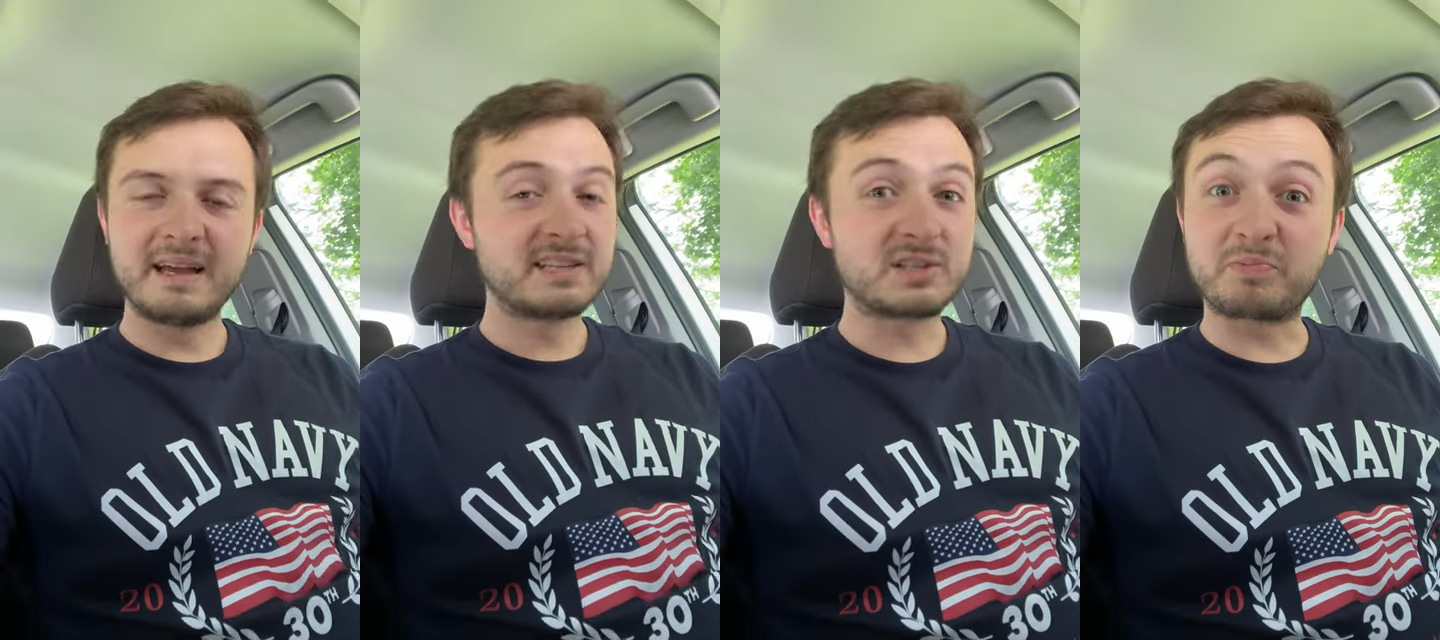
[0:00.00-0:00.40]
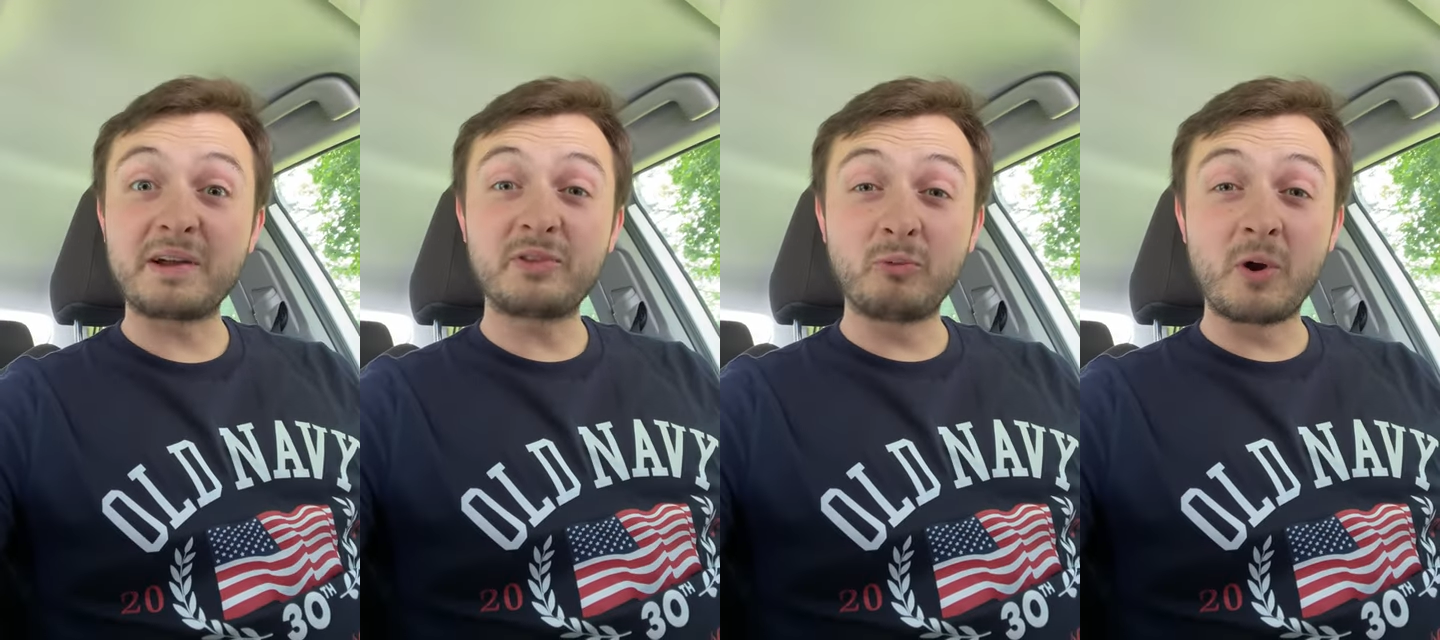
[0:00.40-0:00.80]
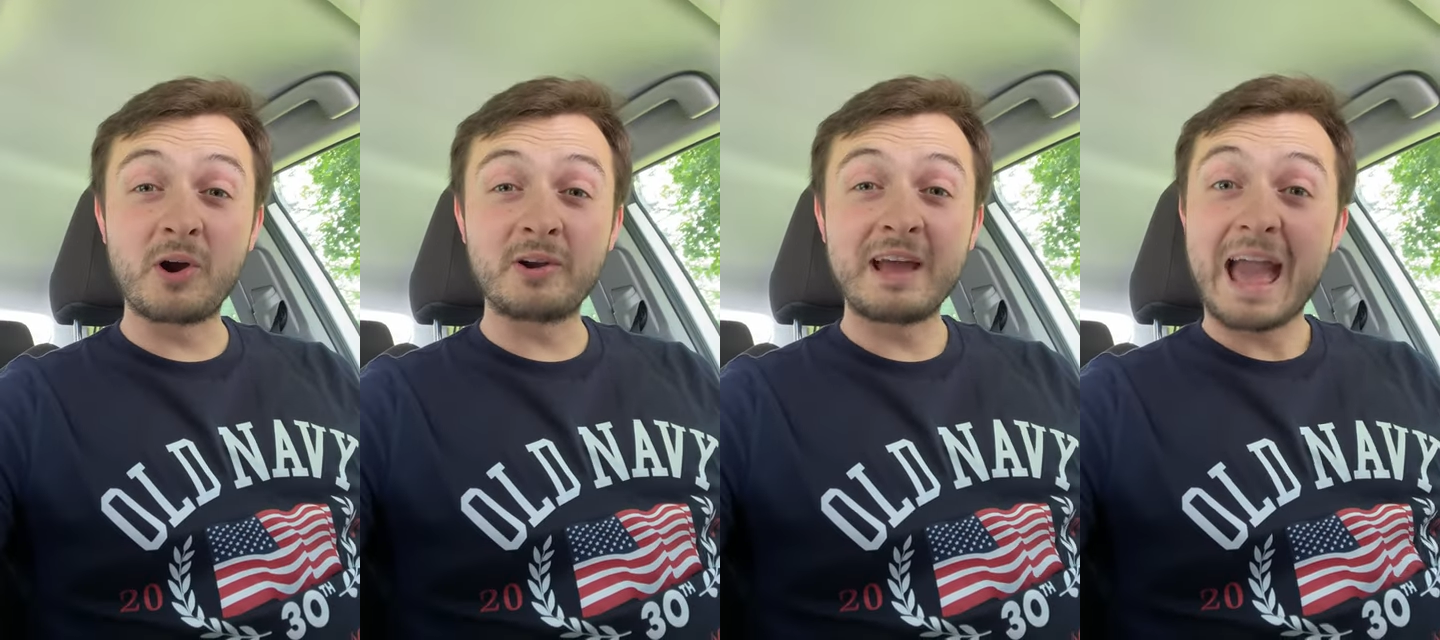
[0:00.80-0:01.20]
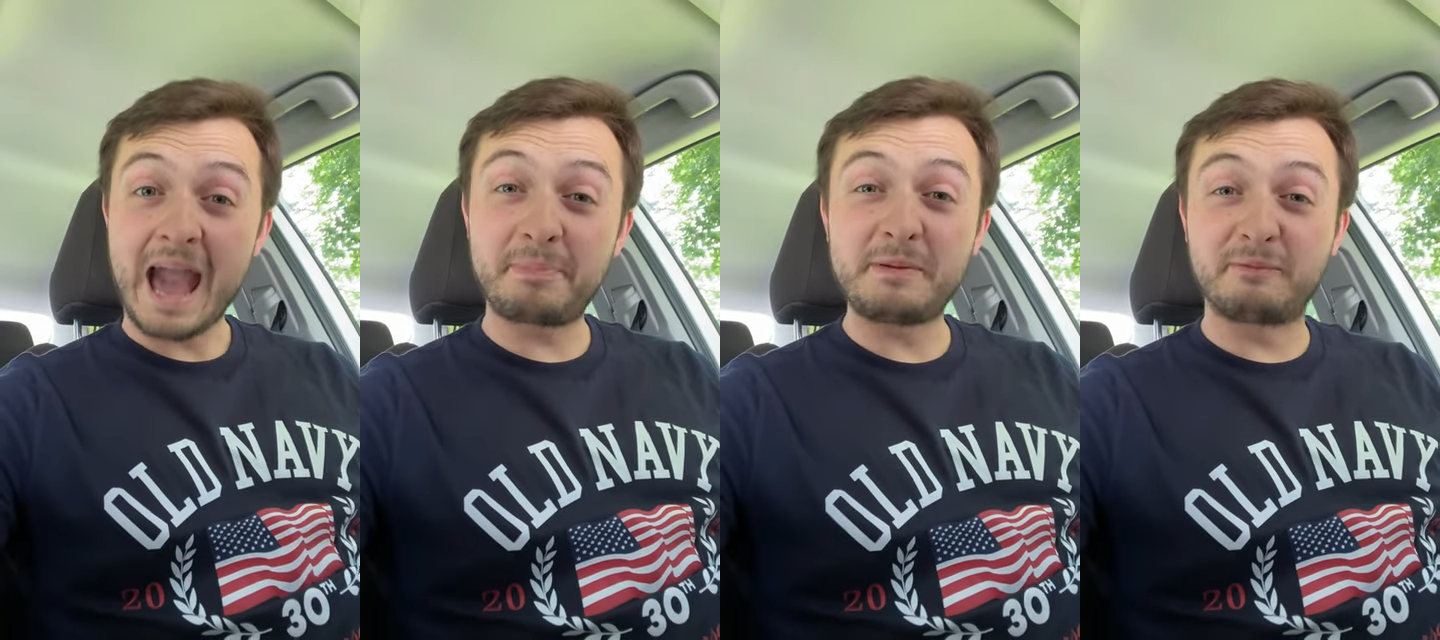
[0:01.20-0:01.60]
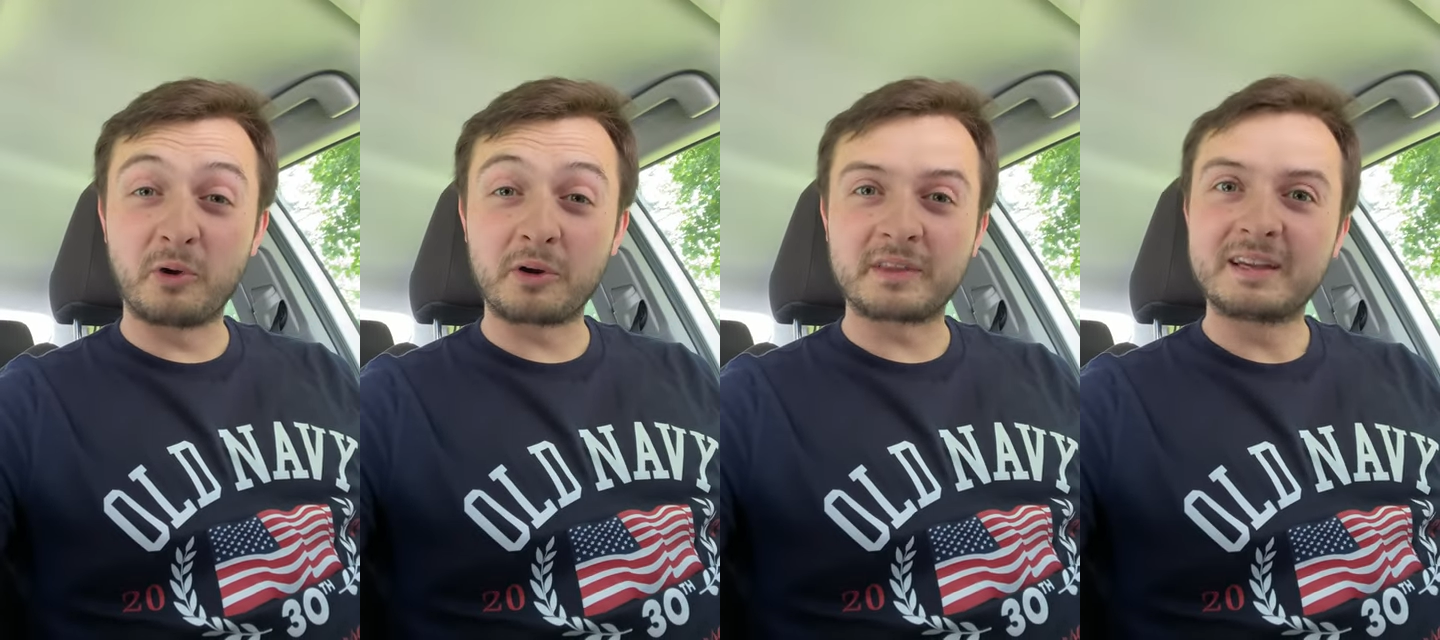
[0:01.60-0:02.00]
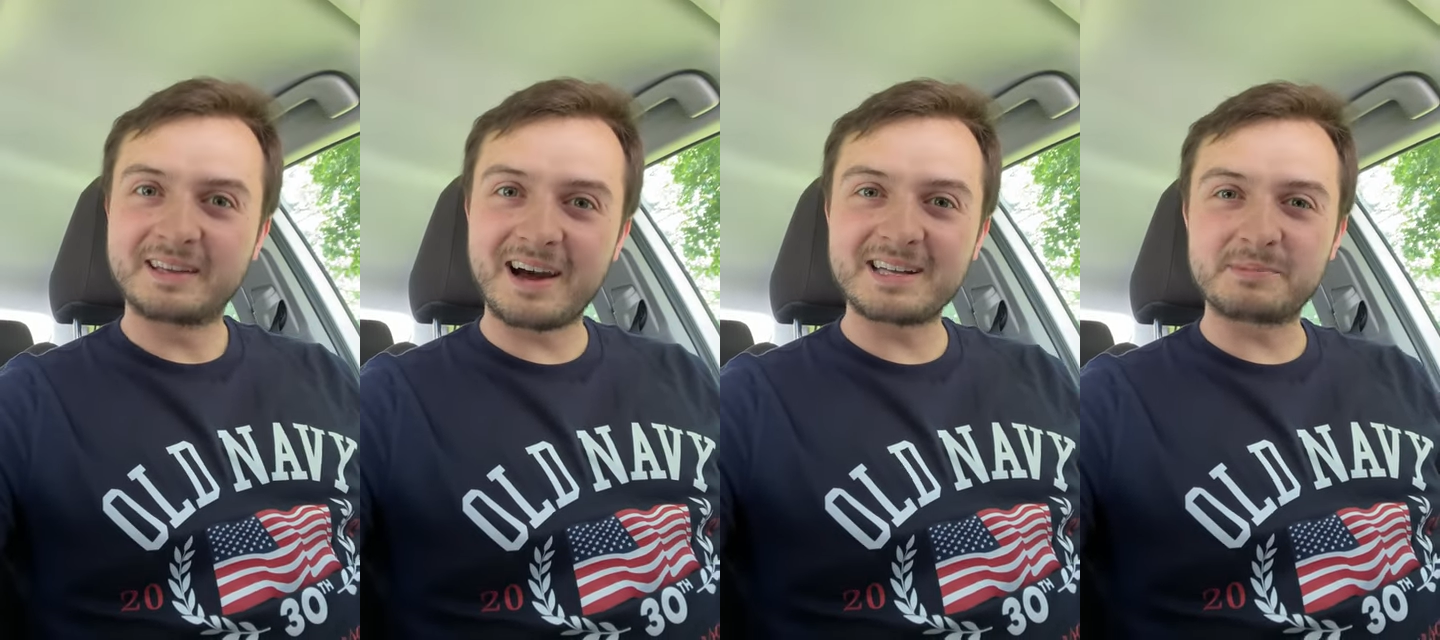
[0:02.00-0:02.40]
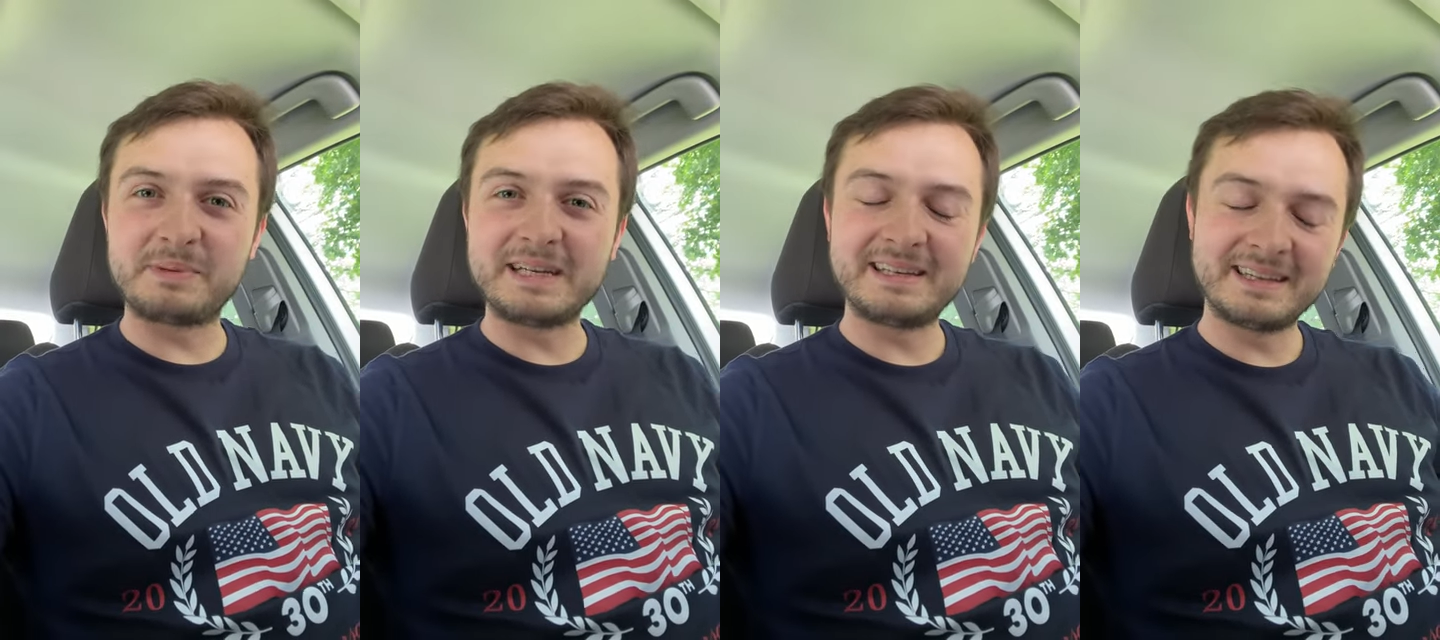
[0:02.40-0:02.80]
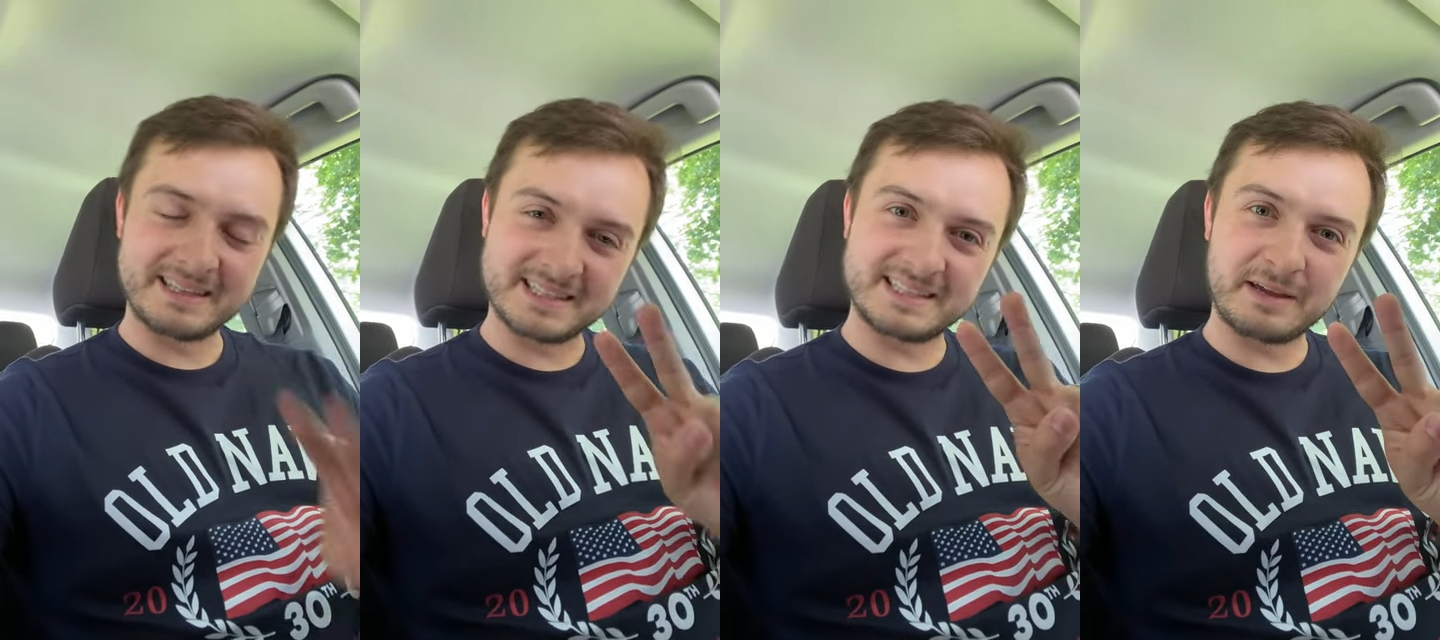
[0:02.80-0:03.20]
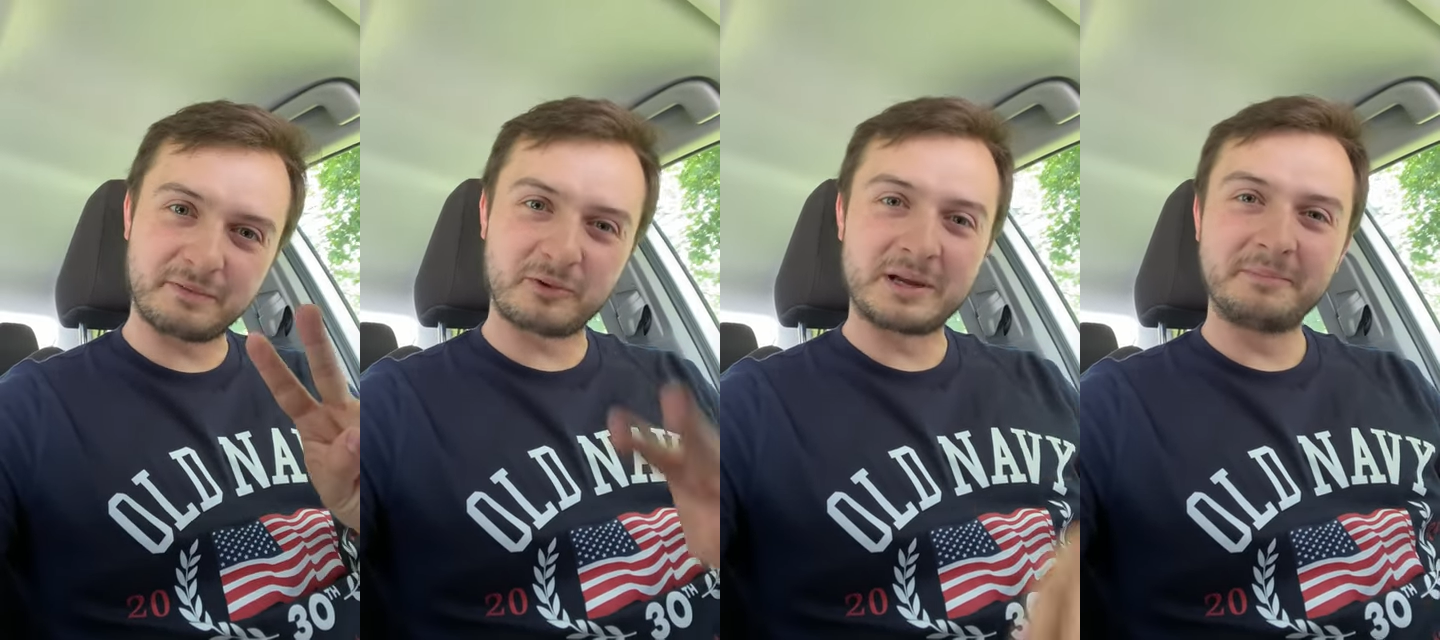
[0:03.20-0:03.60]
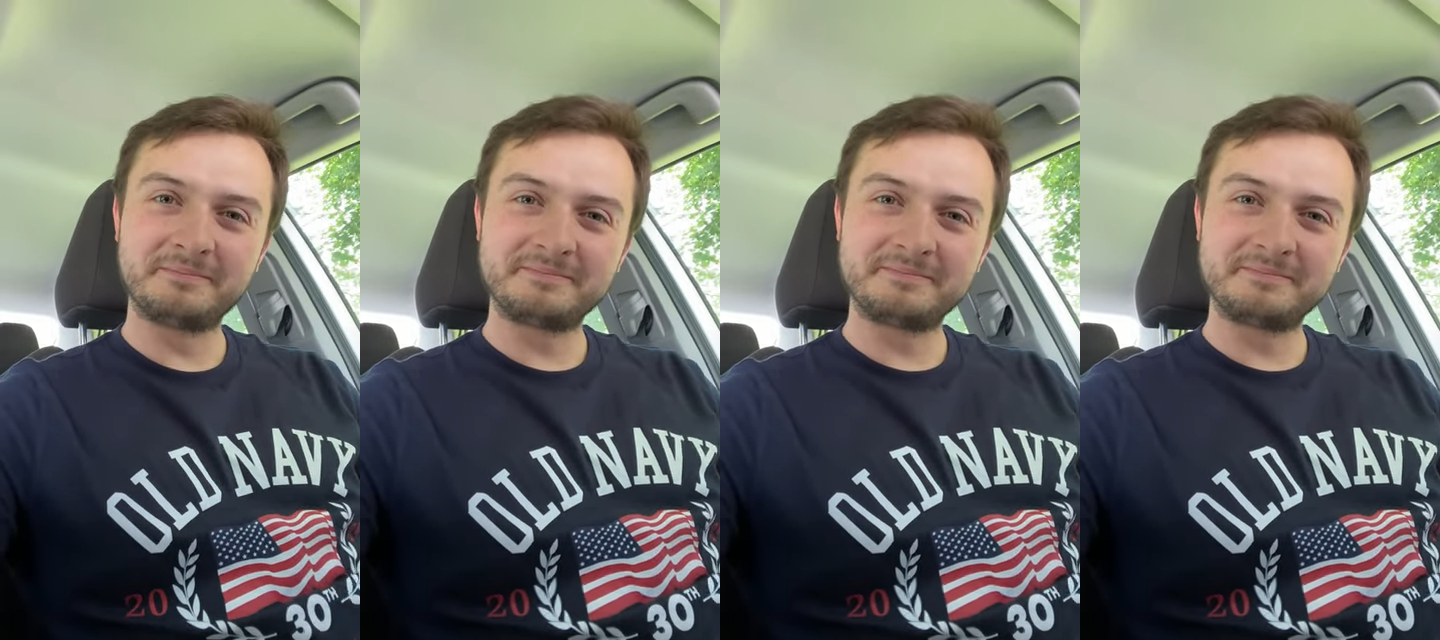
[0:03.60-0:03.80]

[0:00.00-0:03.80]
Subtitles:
Spread the word. Happy 4th. Godspeed and stay free.